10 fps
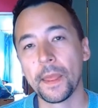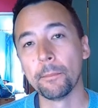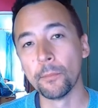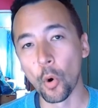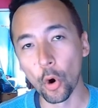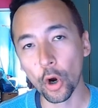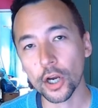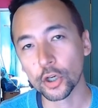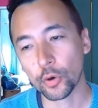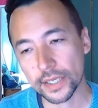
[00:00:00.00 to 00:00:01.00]
More
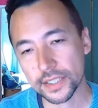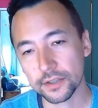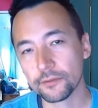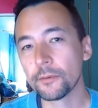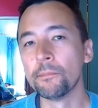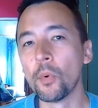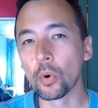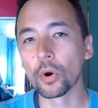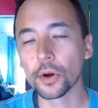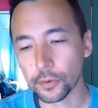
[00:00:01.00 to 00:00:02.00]
aggressive,
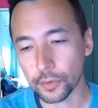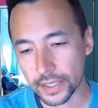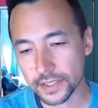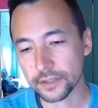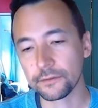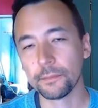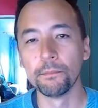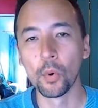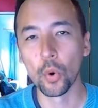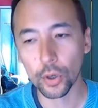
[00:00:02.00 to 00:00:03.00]
more aggressive,
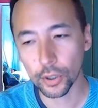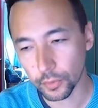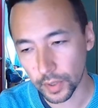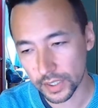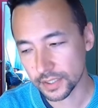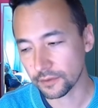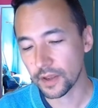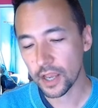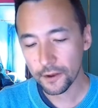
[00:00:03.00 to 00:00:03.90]
more aggressive.